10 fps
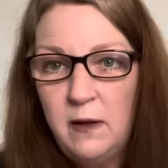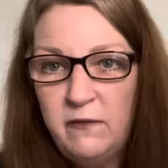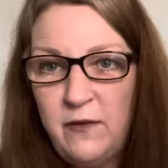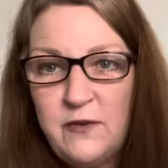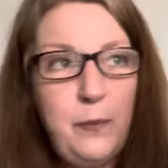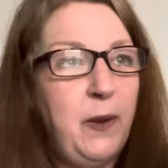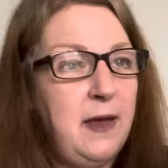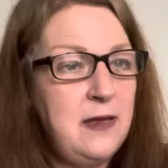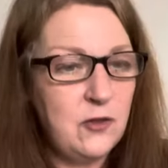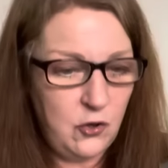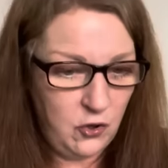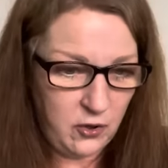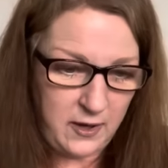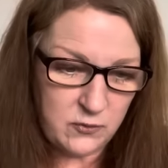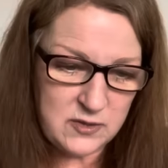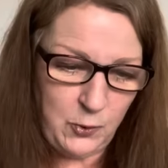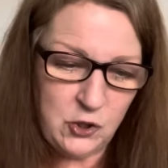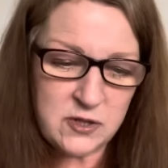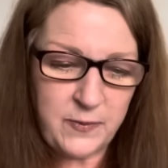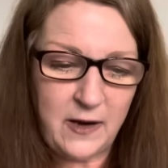50p though, it was
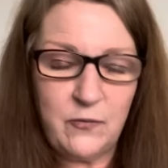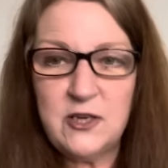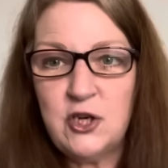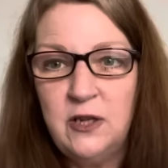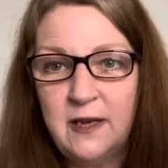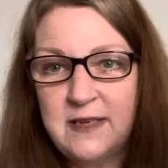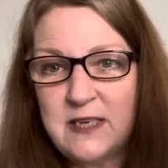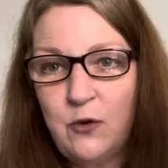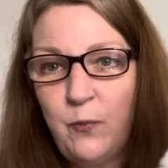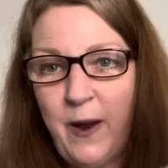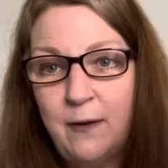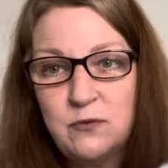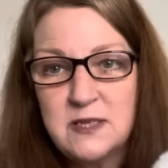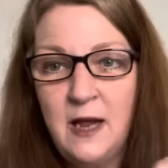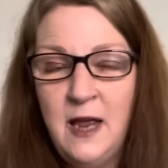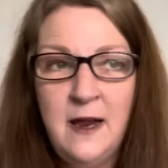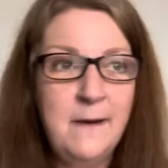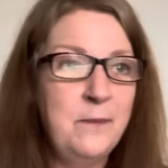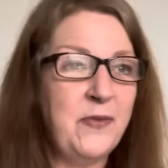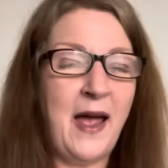supposed to be originally £2.
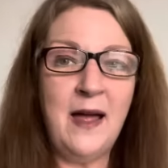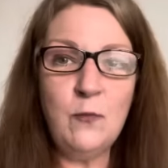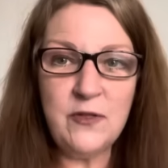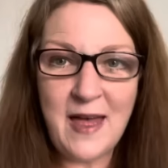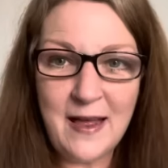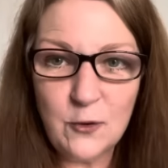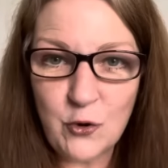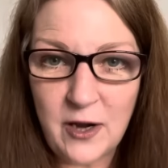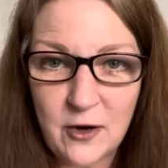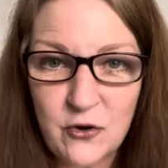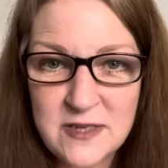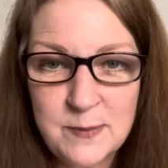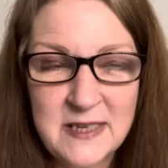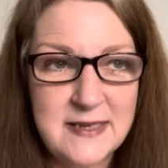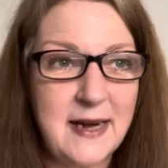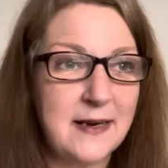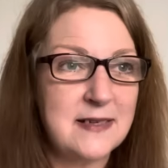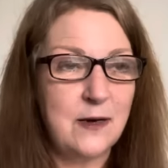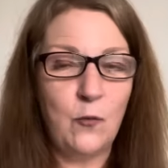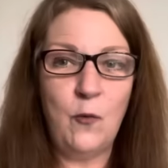I were there looking at Christmas decks
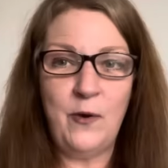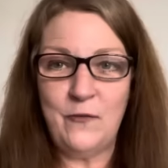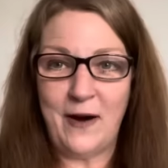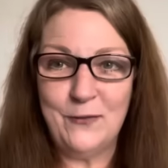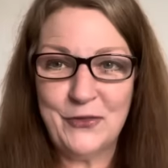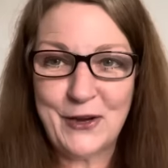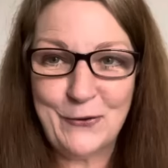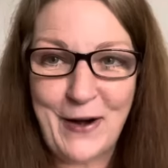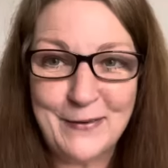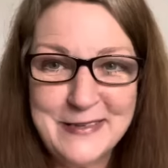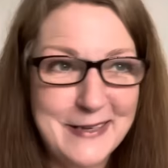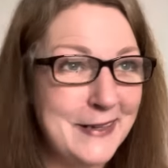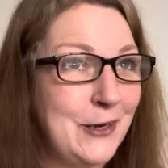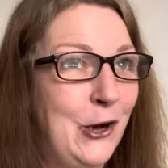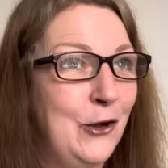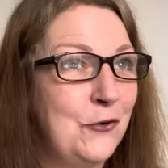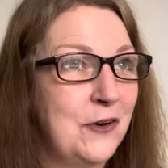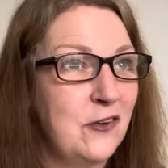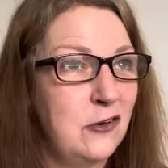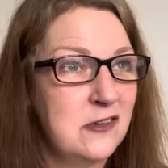and a woman rounded the corner
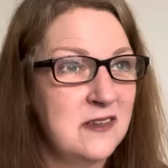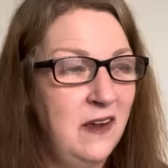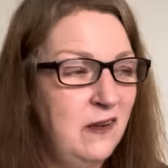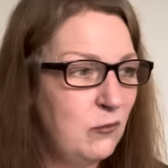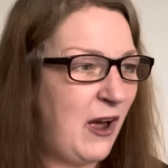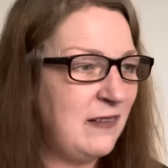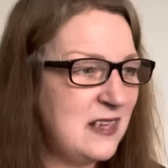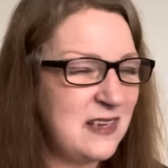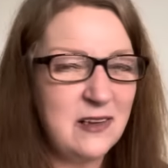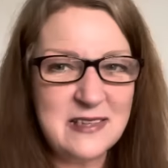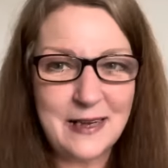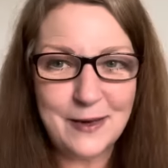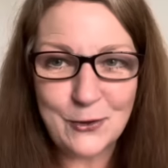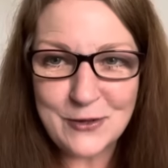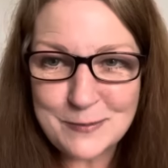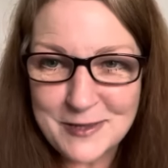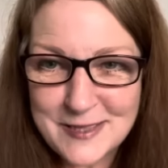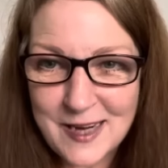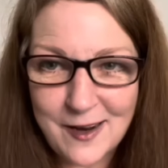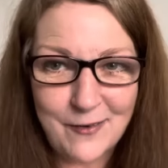and goes, why are you still selling Christmas
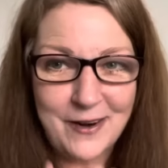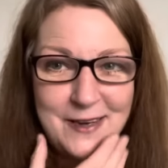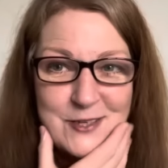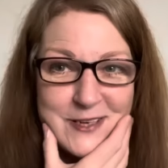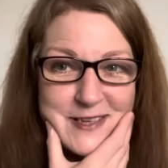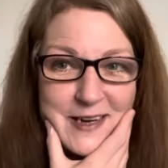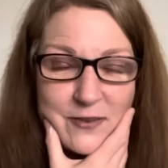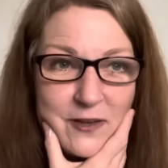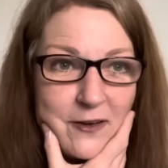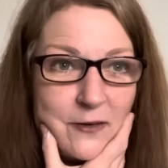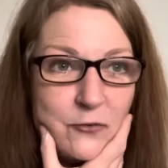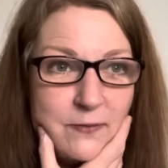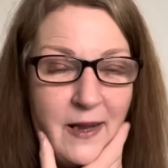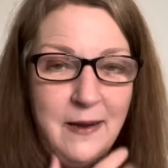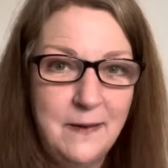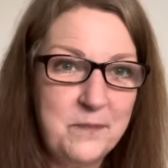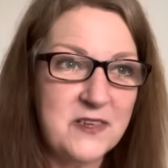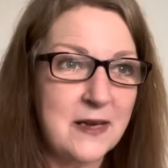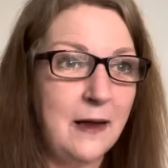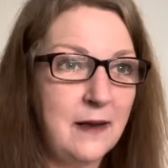decorations? And I thought,
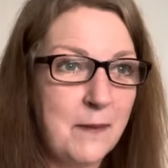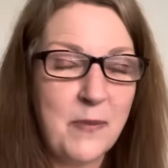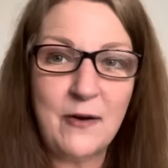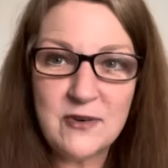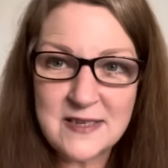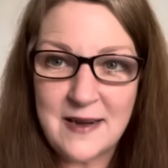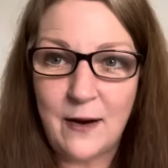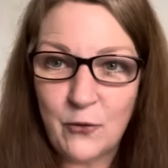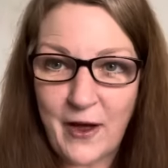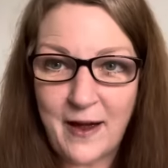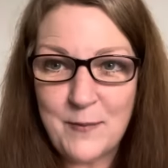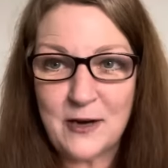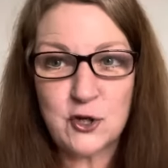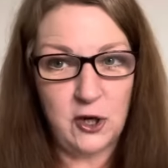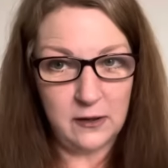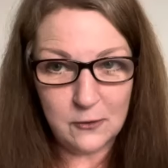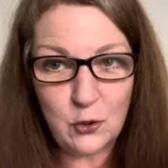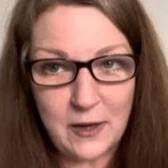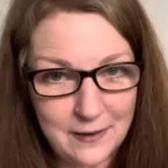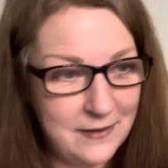slightly embarrassed now that I'm actually
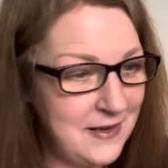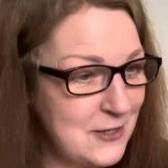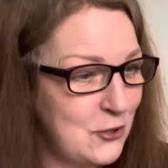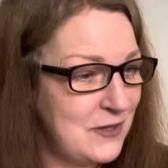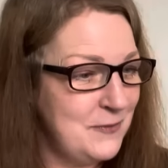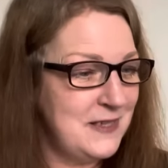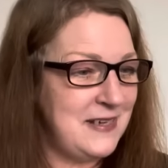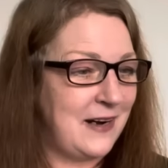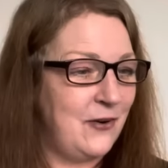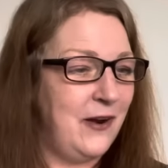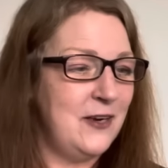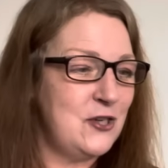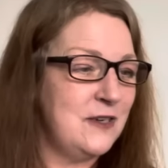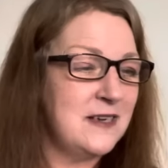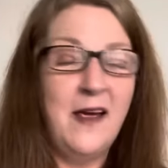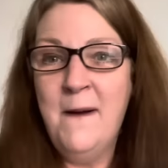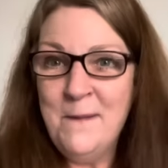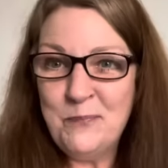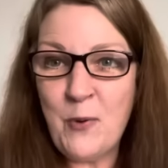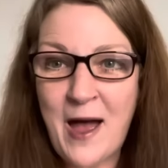looking at these Christmas decorations.
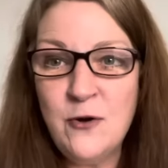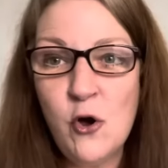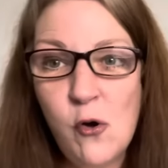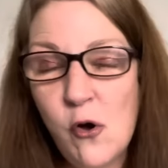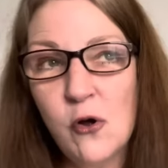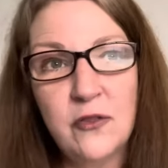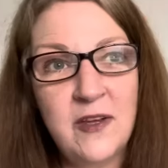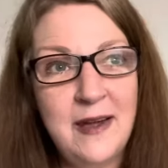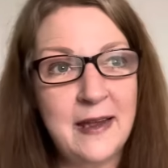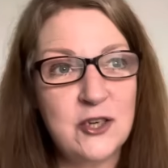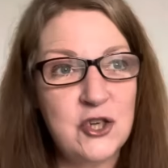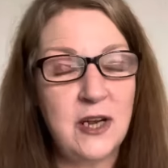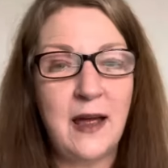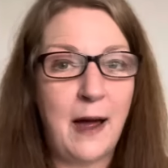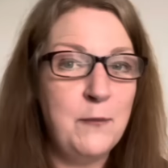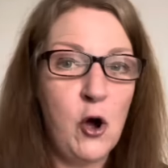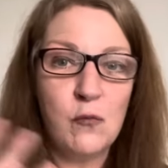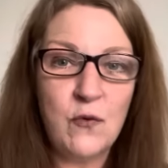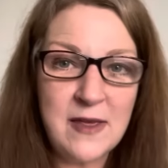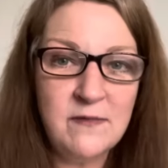But I know that next year, I'm not
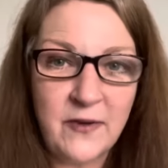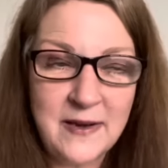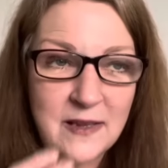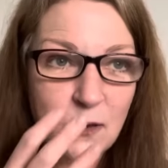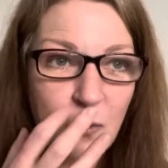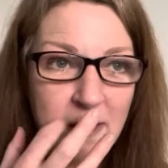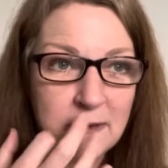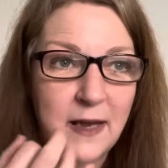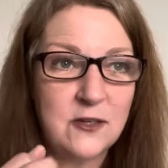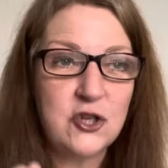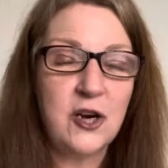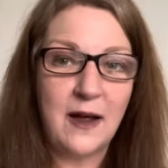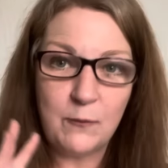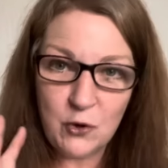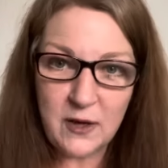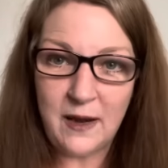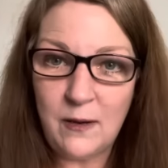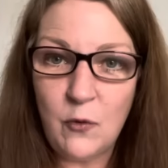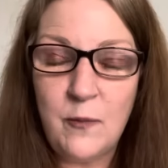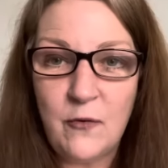reinventing the wheel next year. I'm going to
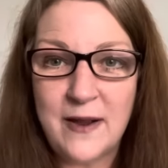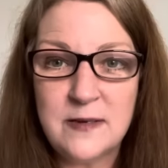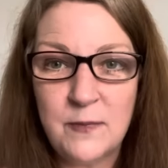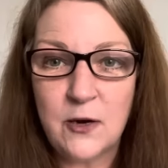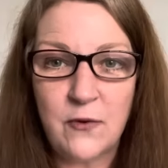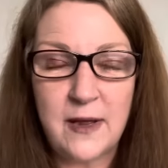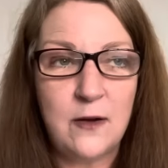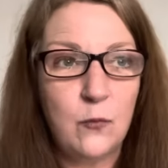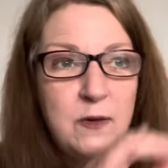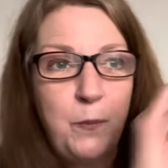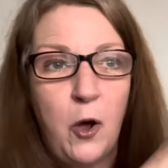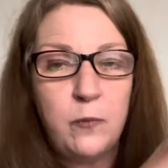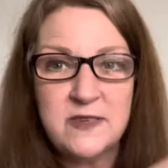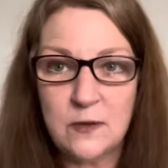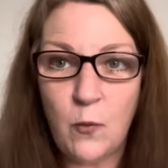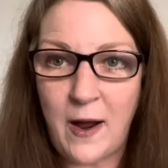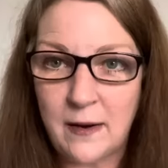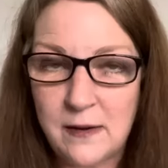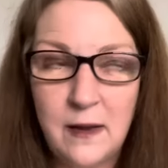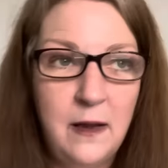keep with my red and my green with pops of
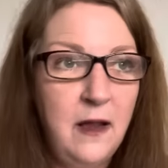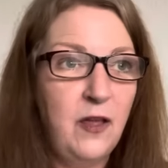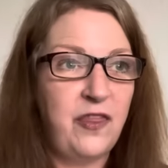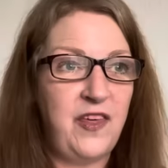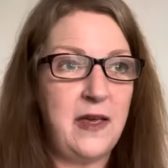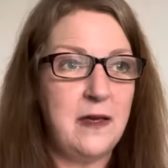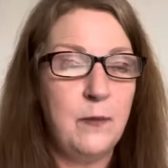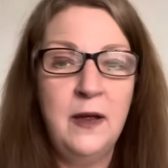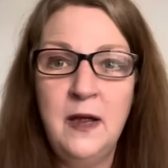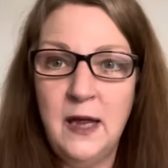white theme.